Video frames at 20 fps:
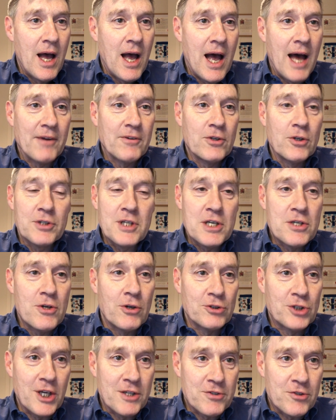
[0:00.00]
And of course, it's
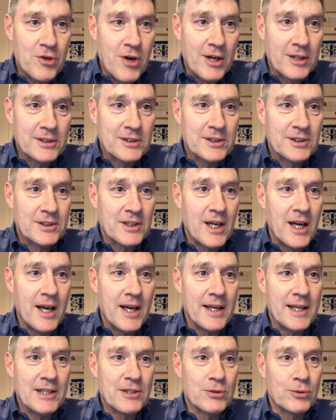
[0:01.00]
not just drugs,
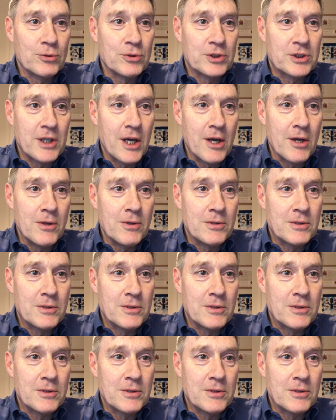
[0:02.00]
it's also